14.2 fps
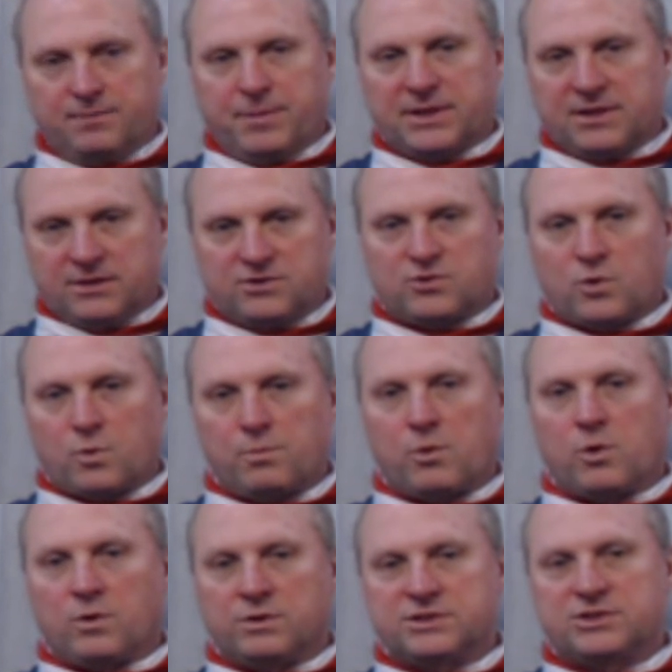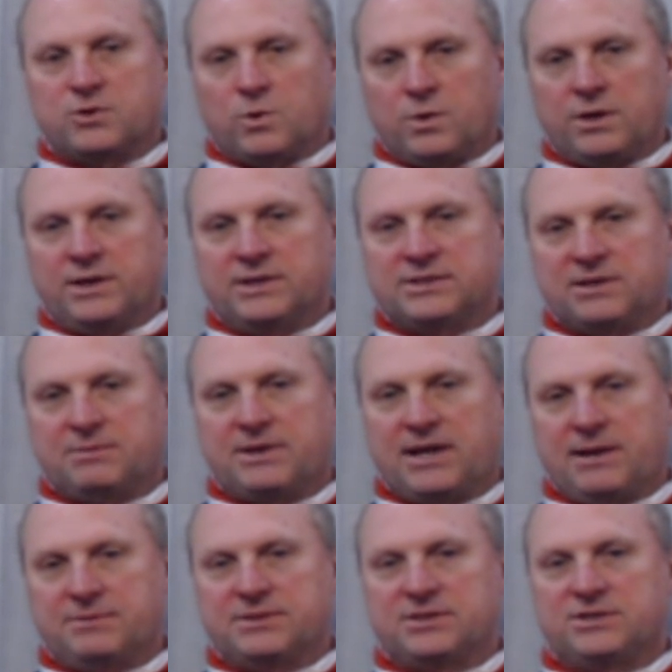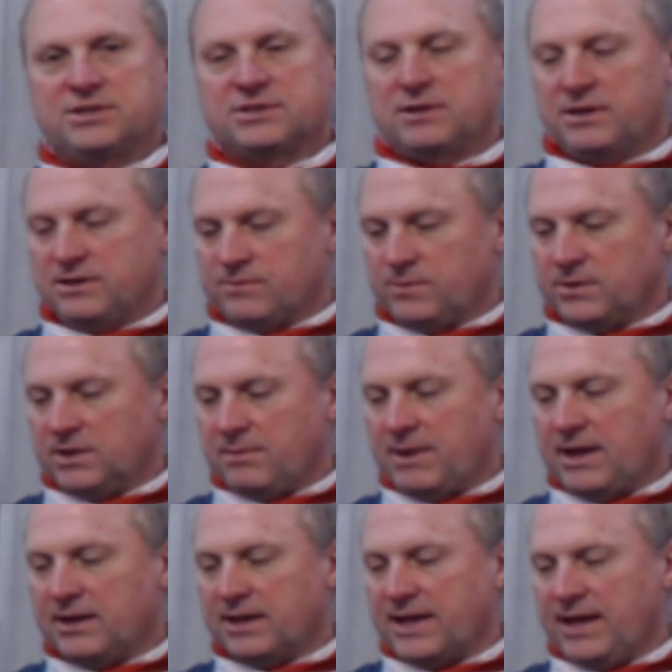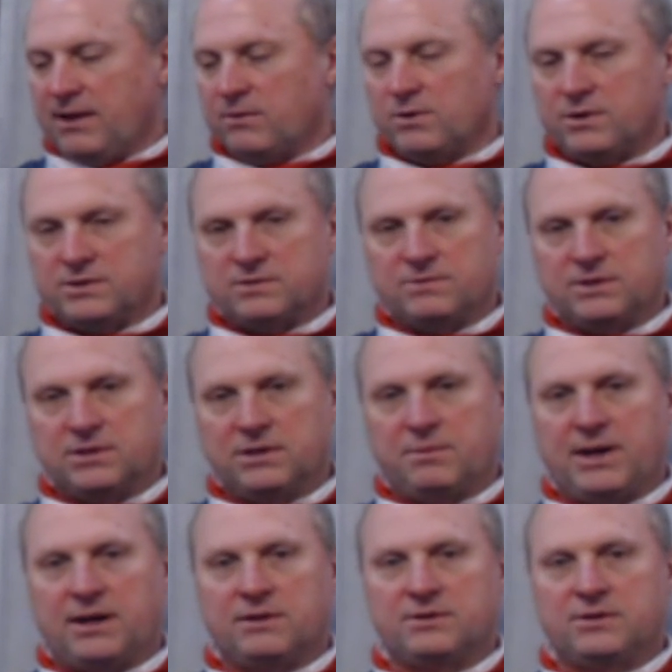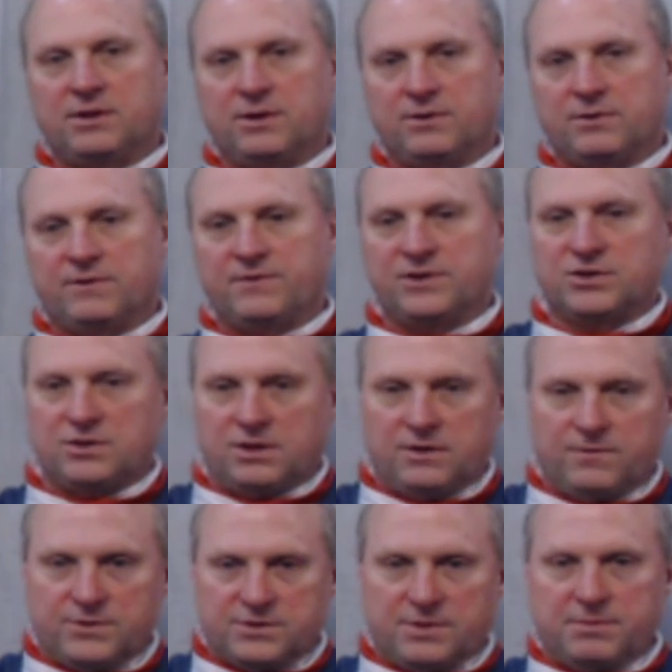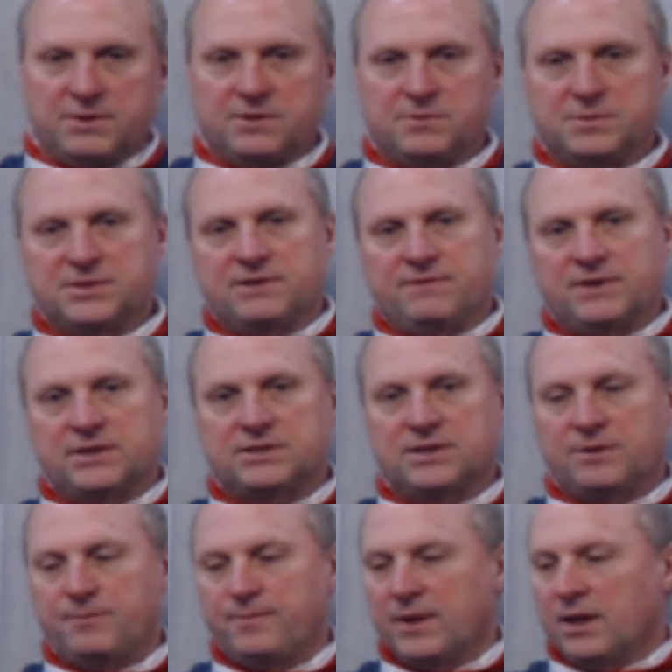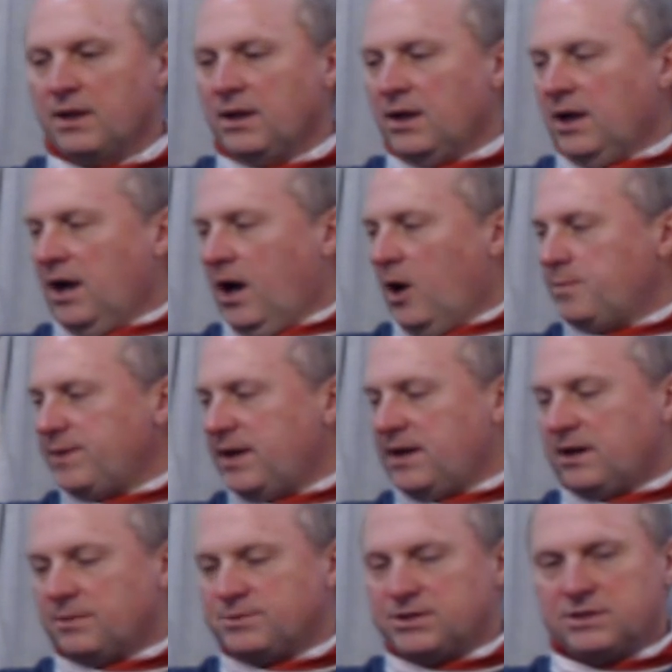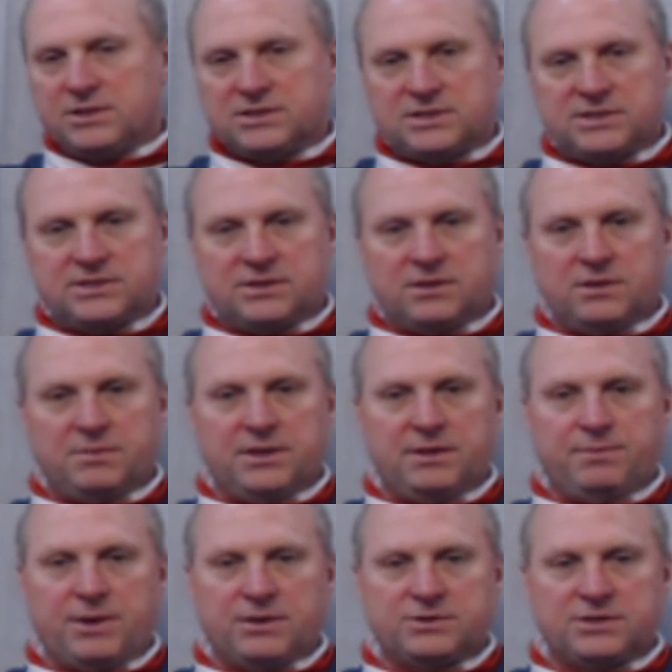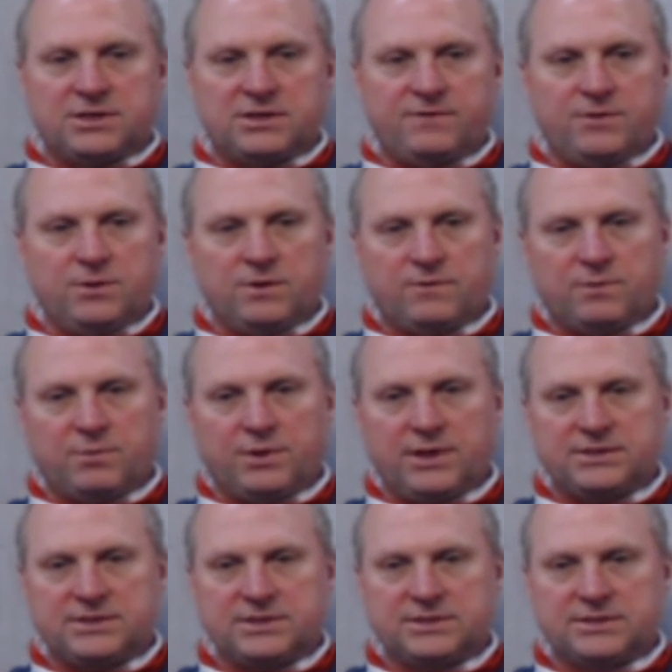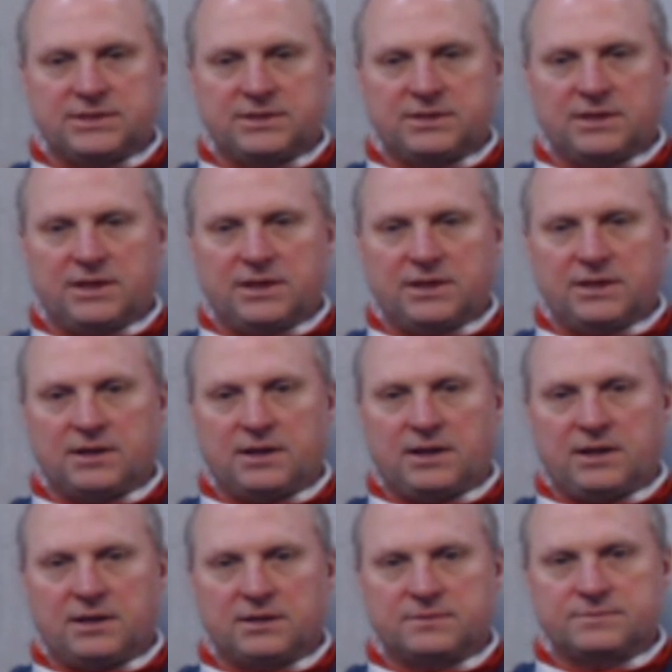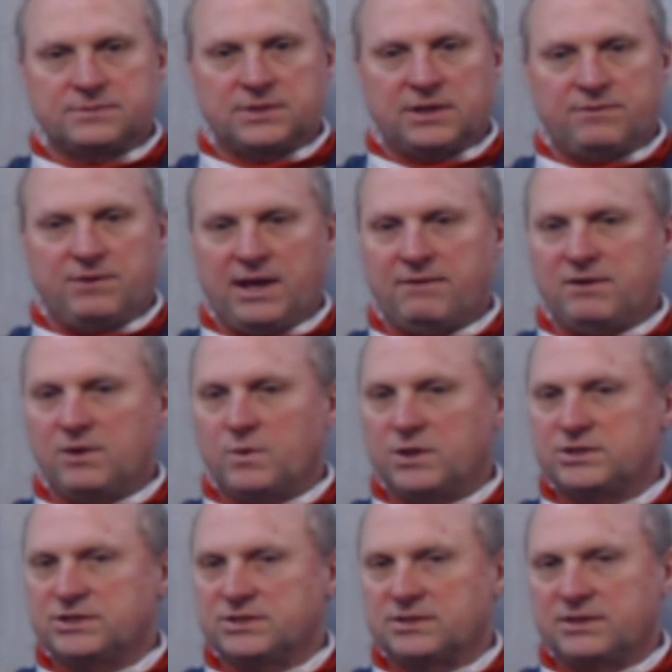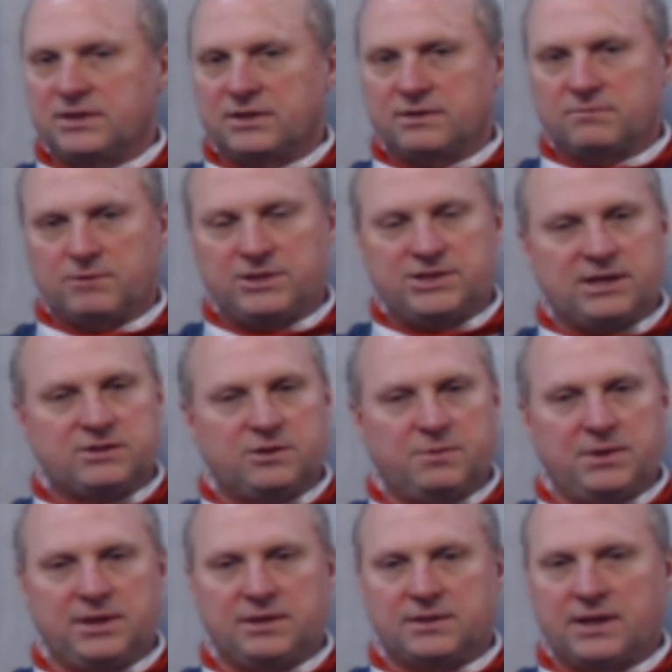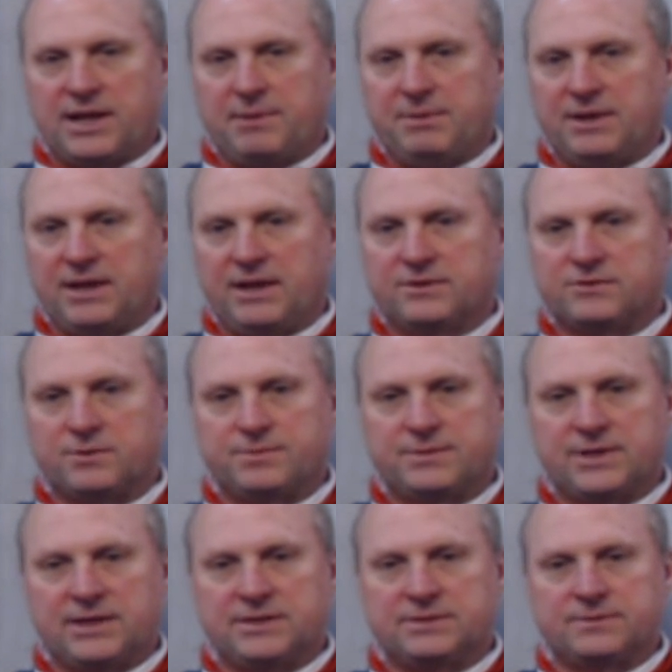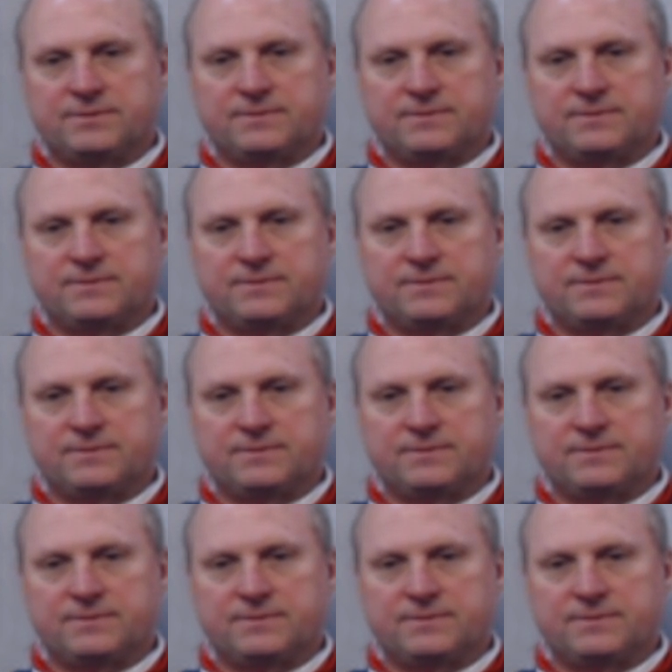the moral of the story is sometimes it's really about a count, or it's really about the fish looking for something specific. So hope that helped you. This is going to be posted in a few different places, and if you have any questions, reach out to me. Happy to answer them. Thanks.